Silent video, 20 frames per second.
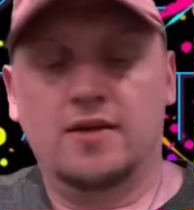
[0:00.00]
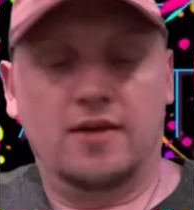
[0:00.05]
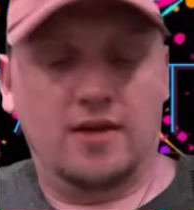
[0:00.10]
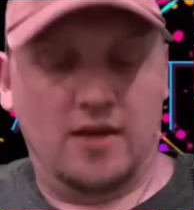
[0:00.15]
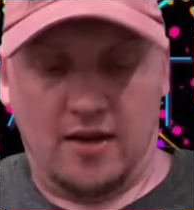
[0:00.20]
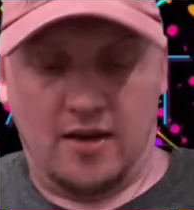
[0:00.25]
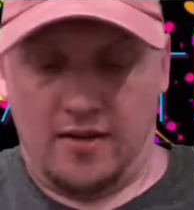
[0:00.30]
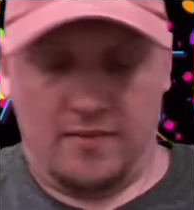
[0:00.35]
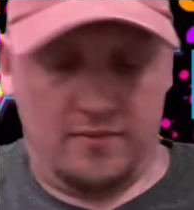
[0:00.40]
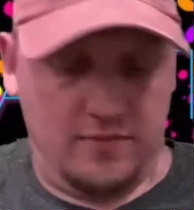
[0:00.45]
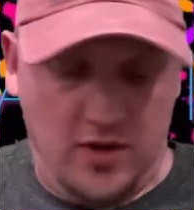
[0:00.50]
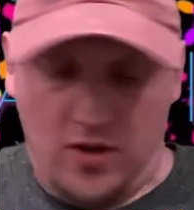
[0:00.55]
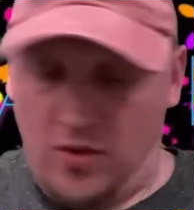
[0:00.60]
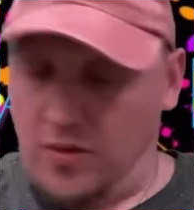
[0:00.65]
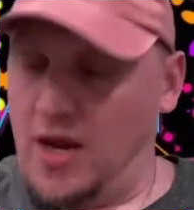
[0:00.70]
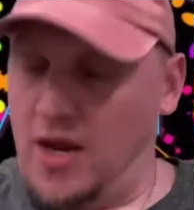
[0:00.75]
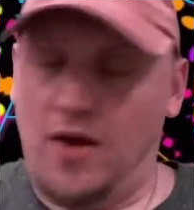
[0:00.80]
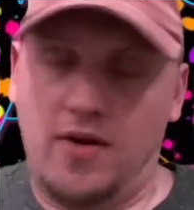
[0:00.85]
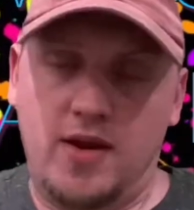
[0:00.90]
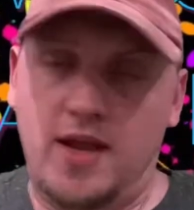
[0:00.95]
Um, you know,
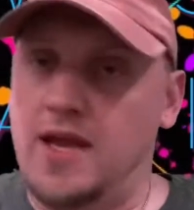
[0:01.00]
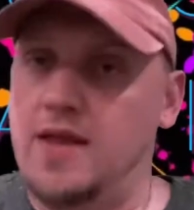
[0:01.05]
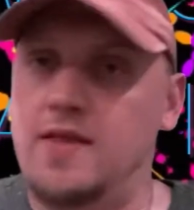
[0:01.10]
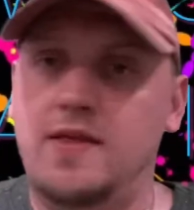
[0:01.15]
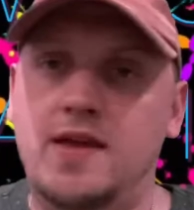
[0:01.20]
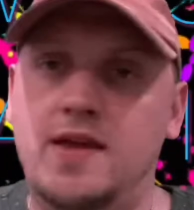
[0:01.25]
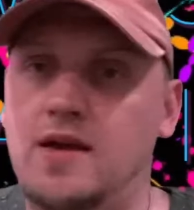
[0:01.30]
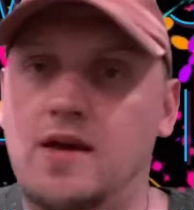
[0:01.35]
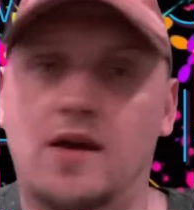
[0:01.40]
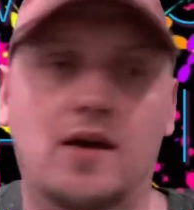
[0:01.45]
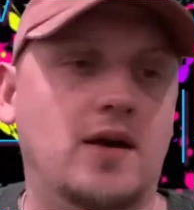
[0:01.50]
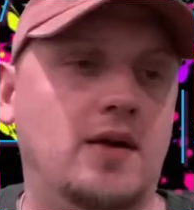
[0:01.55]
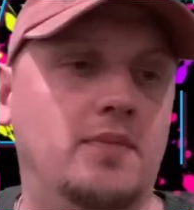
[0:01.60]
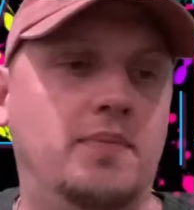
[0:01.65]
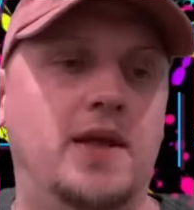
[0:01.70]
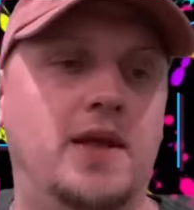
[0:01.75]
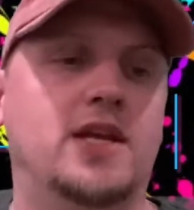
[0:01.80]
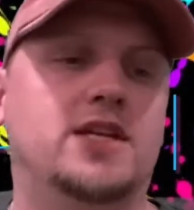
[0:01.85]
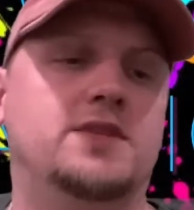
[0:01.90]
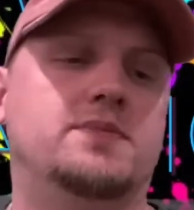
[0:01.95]
carrying in the uh,
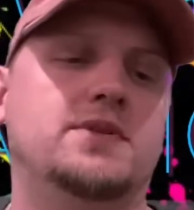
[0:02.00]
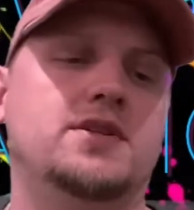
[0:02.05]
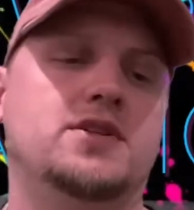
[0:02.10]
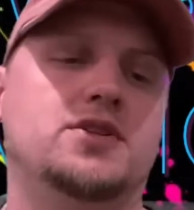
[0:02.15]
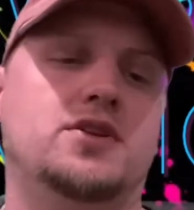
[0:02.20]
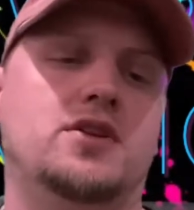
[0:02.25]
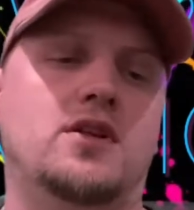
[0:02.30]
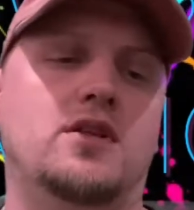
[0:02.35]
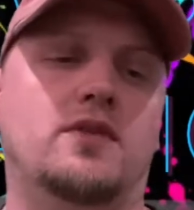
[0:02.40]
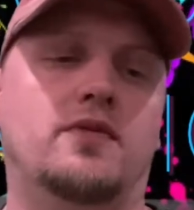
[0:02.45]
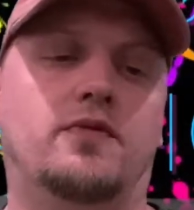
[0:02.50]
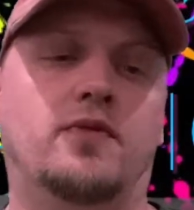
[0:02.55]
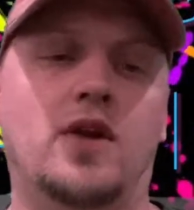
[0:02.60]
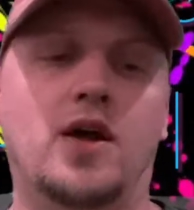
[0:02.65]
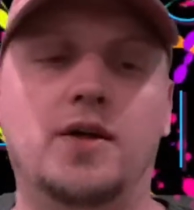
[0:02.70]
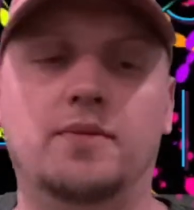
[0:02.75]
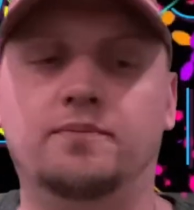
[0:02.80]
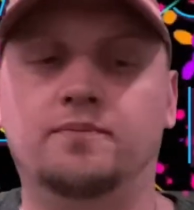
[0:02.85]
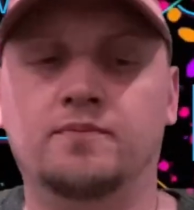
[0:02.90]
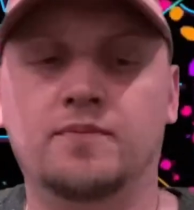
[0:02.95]
appendix position in the
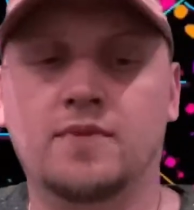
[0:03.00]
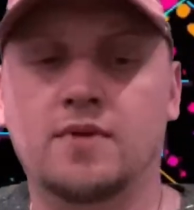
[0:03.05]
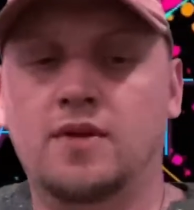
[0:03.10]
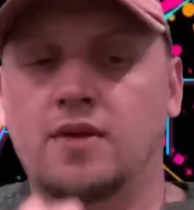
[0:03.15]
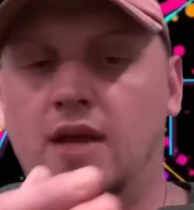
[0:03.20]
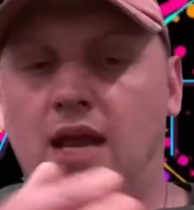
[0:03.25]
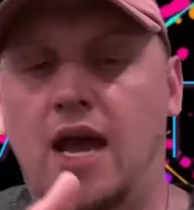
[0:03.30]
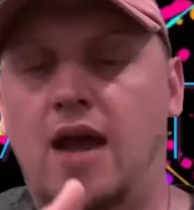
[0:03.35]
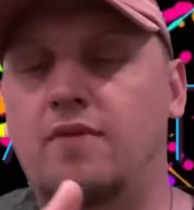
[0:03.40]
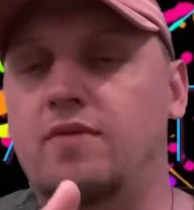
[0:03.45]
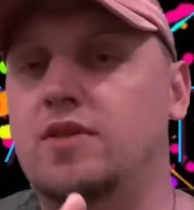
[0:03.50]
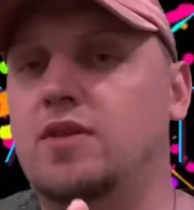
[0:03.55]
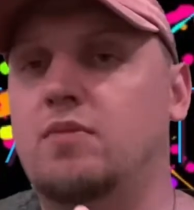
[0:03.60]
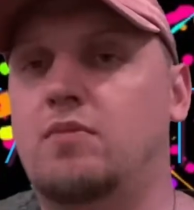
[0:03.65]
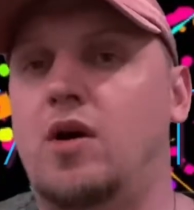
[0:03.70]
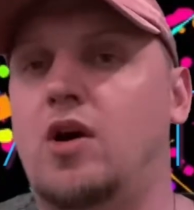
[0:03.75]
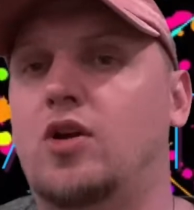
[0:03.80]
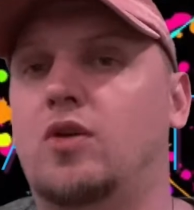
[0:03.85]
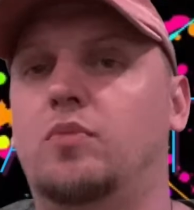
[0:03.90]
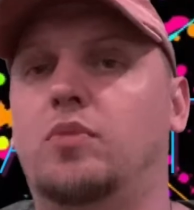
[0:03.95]
front, having the
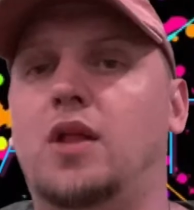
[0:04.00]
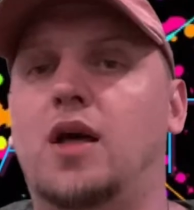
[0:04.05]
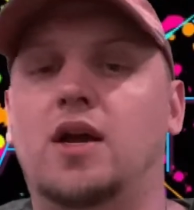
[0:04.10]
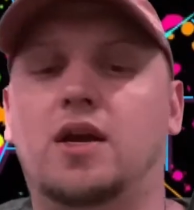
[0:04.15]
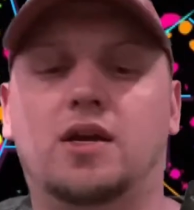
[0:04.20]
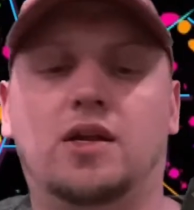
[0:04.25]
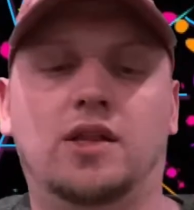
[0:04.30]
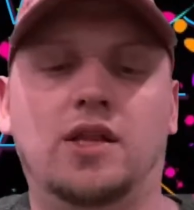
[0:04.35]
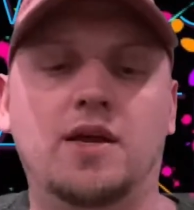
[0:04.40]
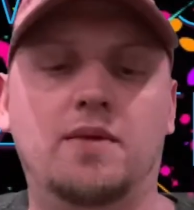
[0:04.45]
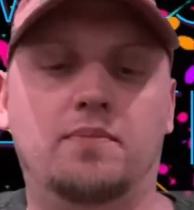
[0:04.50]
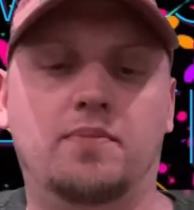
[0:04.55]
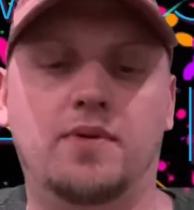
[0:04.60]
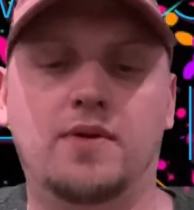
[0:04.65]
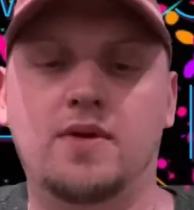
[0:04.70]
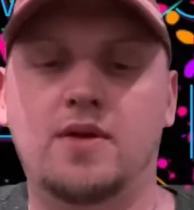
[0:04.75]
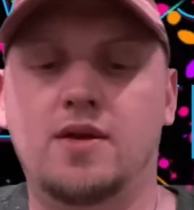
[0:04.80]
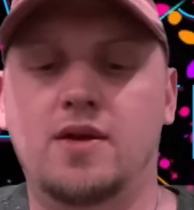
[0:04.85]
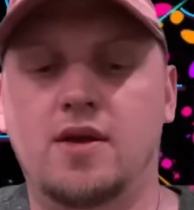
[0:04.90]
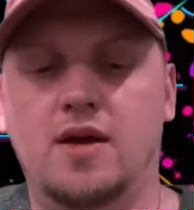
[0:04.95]
monoblock clip
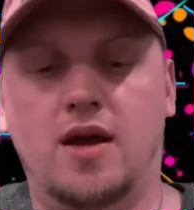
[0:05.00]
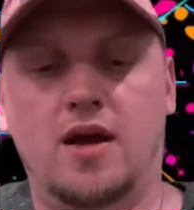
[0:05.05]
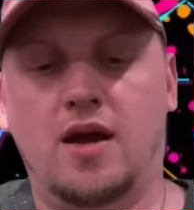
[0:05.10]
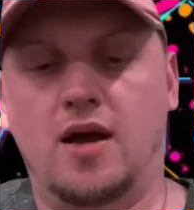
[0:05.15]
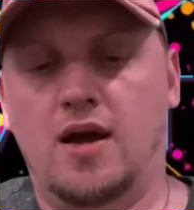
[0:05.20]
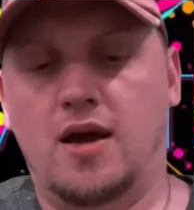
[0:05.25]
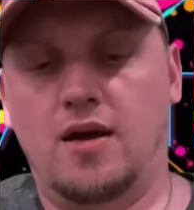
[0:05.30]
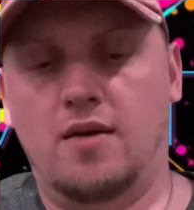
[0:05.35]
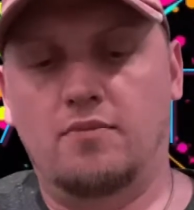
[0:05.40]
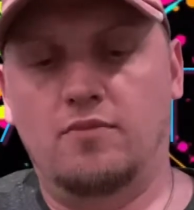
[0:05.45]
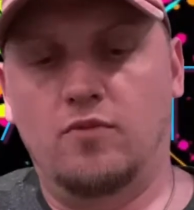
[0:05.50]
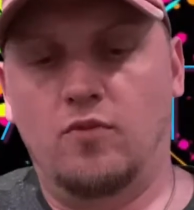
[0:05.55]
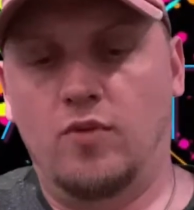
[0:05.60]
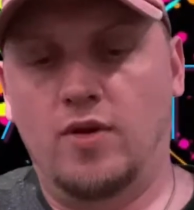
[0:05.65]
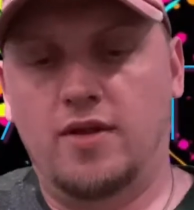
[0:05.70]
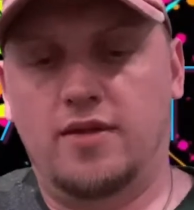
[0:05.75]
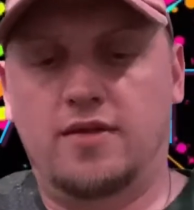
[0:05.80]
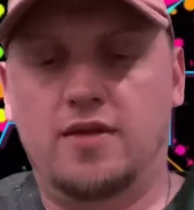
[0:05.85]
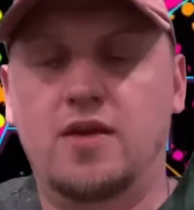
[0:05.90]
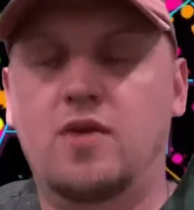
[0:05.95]
um,
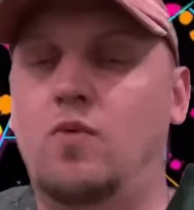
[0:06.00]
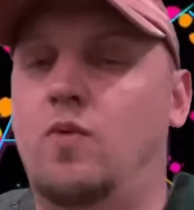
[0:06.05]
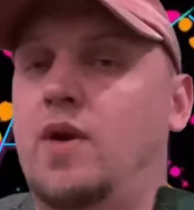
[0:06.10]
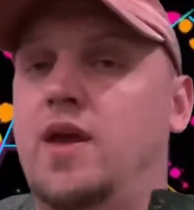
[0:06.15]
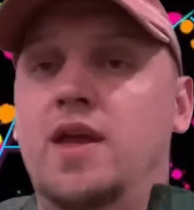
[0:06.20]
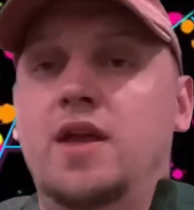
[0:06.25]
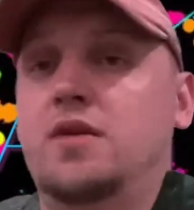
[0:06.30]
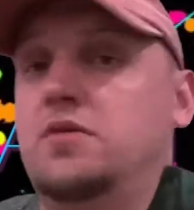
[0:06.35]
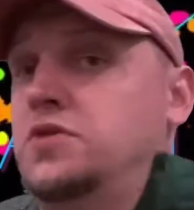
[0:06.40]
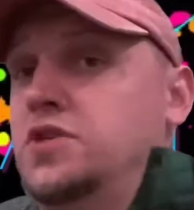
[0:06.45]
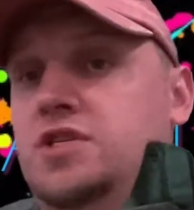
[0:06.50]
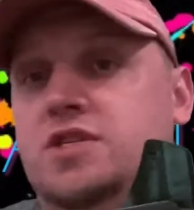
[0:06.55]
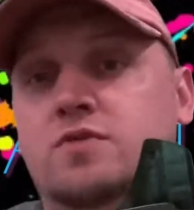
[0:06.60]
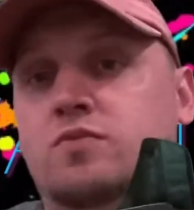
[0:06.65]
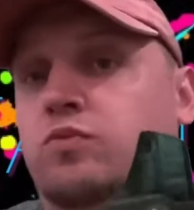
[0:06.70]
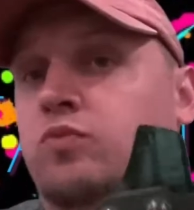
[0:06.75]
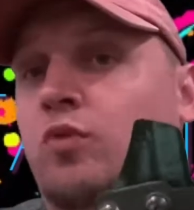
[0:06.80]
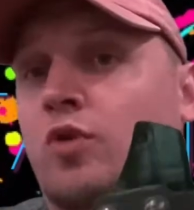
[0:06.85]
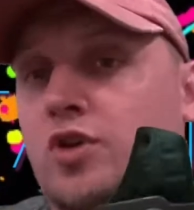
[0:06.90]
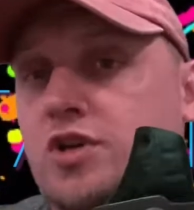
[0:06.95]
with the wing just
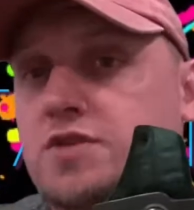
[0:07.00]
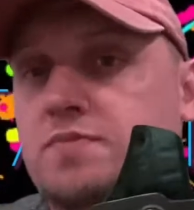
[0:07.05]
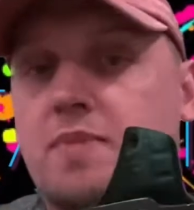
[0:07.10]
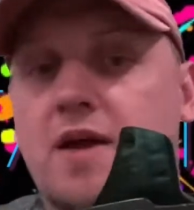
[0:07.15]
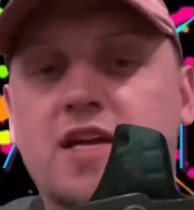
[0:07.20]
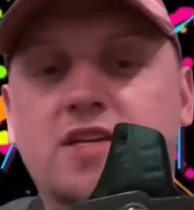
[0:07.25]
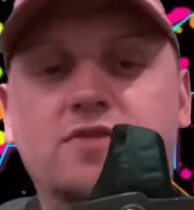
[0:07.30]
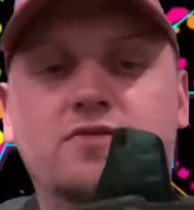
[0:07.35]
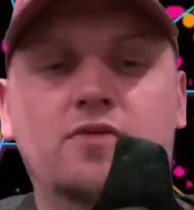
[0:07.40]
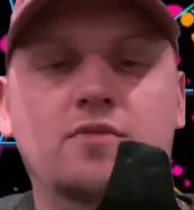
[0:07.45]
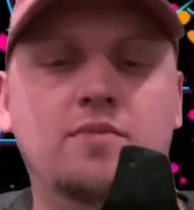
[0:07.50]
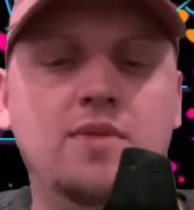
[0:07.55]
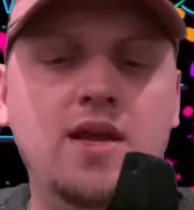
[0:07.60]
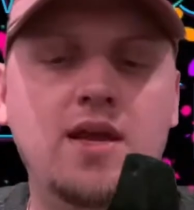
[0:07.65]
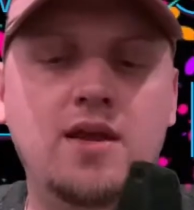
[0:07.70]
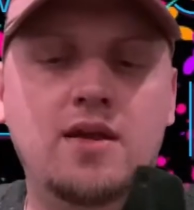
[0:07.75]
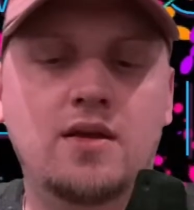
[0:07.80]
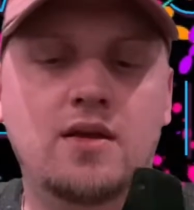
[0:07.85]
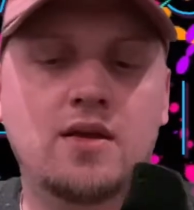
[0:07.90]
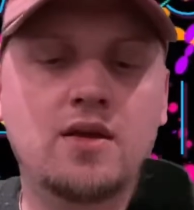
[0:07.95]
works best for
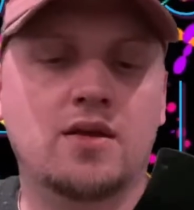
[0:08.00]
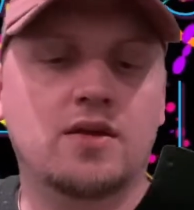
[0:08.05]
me.